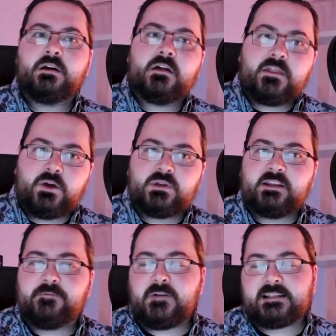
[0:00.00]
though the
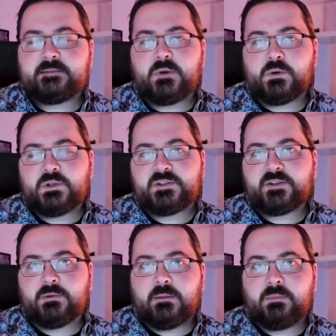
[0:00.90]
defense bonus
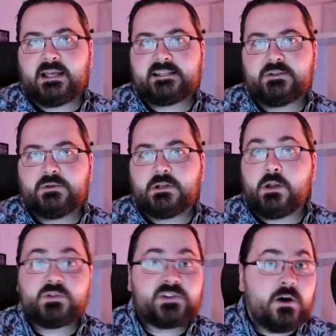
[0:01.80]
only applies to
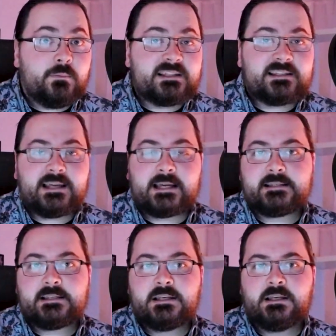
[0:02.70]
close combat
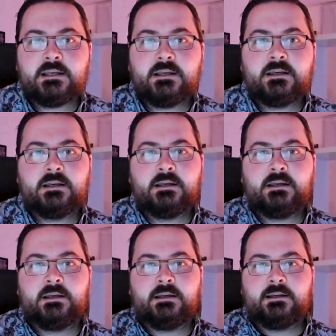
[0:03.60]
attacks.
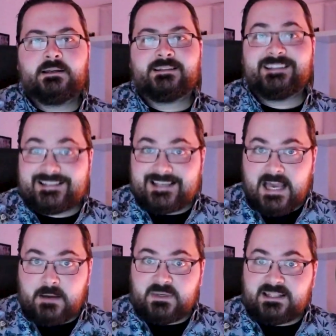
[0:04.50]
This
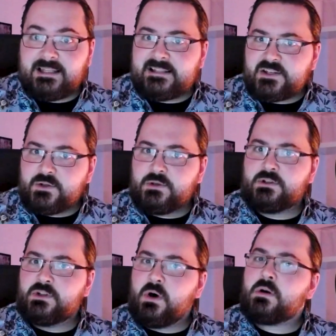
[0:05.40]
gambit lets you
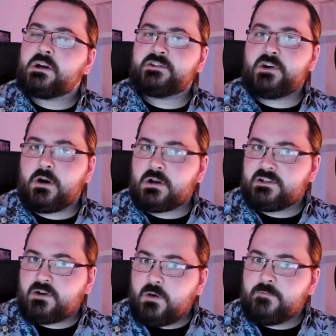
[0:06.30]
knock a
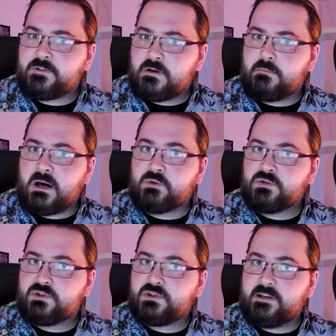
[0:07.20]
target off their
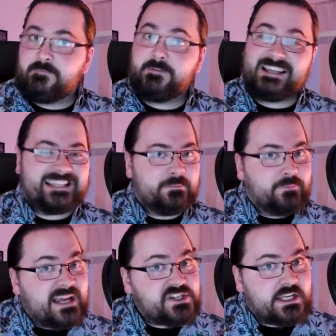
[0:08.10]
mount, inflicting
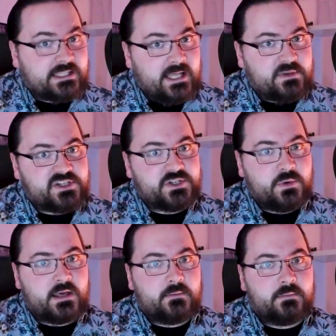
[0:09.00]
bashing damage to
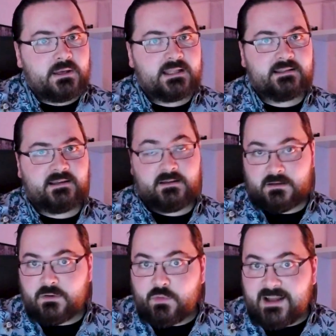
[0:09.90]
them and
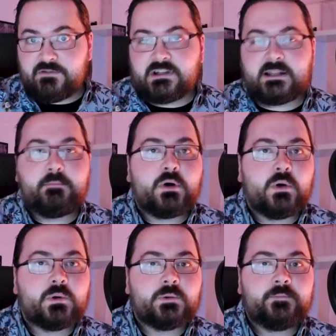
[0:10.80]
rendering them prone.